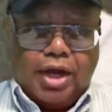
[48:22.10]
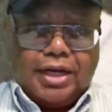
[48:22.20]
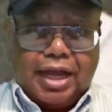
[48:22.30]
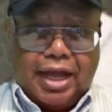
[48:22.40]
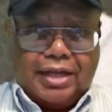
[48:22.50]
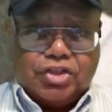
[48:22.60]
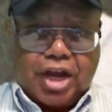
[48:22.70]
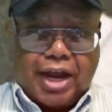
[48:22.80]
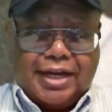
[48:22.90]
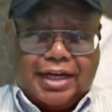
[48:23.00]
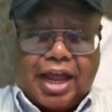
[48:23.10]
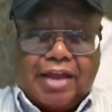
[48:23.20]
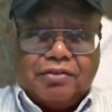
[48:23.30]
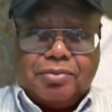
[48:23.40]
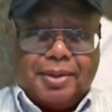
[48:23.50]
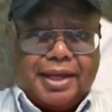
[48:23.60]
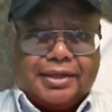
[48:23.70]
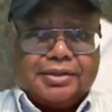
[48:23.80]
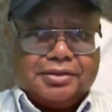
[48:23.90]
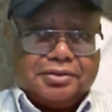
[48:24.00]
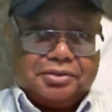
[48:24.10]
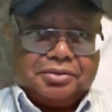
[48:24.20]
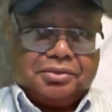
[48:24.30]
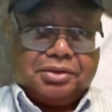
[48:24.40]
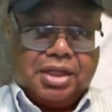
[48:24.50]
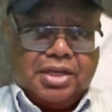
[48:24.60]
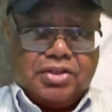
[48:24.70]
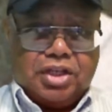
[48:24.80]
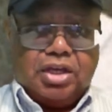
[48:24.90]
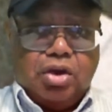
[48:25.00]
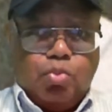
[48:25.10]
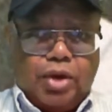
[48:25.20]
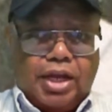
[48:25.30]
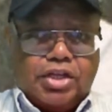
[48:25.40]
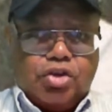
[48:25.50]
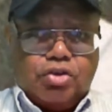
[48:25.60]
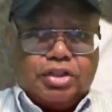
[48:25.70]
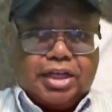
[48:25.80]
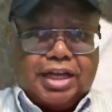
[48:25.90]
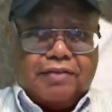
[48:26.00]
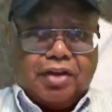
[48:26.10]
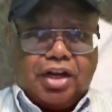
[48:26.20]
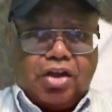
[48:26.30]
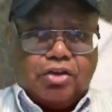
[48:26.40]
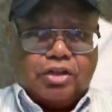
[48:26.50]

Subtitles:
what a giant lifespan. See, we used to live a